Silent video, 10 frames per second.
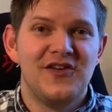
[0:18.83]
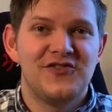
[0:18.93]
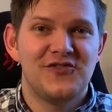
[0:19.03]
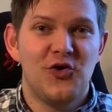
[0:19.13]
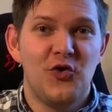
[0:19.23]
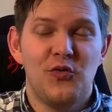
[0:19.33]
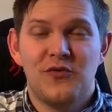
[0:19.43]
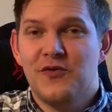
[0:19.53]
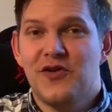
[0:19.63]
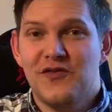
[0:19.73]
So
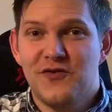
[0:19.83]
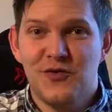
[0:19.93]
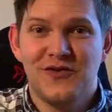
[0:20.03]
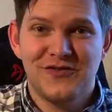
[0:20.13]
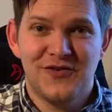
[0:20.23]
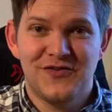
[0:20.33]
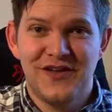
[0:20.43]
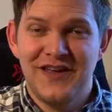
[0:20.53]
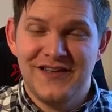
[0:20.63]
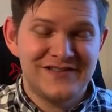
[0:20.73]
what we're going to focus on
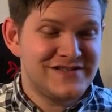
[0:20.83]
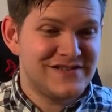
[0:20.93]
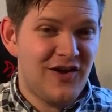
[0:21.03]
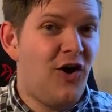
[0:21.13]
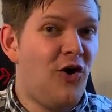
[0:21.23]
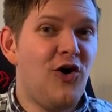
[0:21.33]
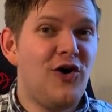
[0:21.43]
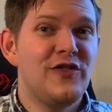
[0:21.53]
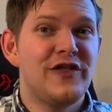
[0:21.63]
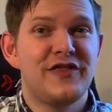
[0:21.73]
today is
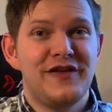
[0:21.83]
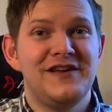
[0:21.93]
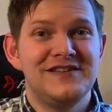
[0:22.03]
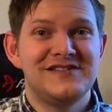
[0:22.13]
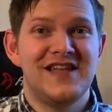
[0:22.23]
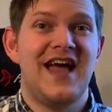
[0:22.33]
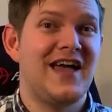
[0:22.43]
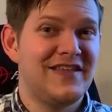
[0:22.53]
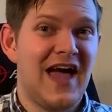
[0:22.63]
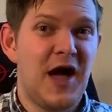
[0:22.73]
all the things that
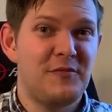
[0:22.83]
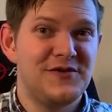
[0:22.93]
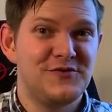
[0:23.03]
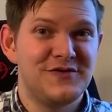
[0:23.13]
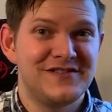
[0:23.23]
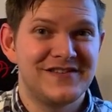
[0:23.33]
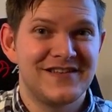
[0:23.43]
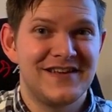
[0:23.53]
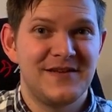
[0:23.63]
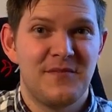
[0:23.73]
had happened
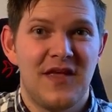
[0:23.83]
recently.